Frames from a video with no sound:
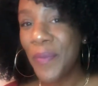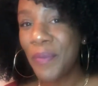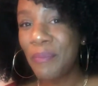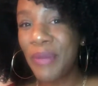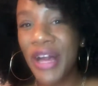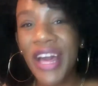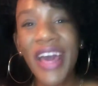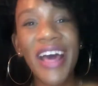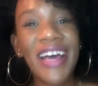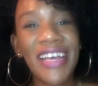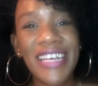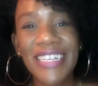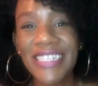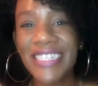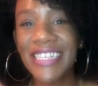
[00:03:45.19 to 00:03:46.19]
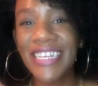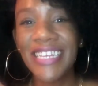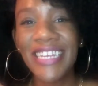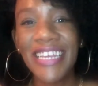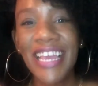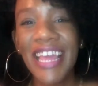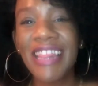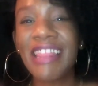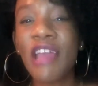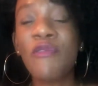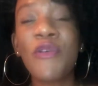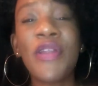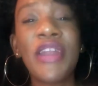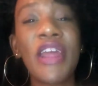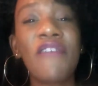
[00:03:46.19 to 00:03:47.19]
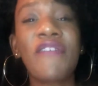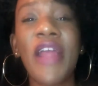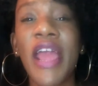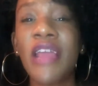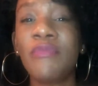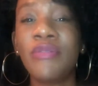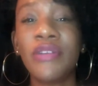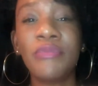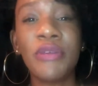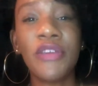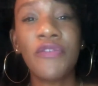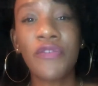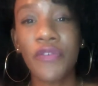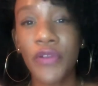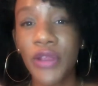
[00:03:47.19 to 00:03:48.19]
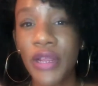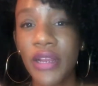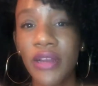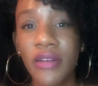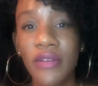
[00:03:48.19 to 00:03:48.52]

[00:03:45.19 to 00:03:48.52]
because they were never able to be free.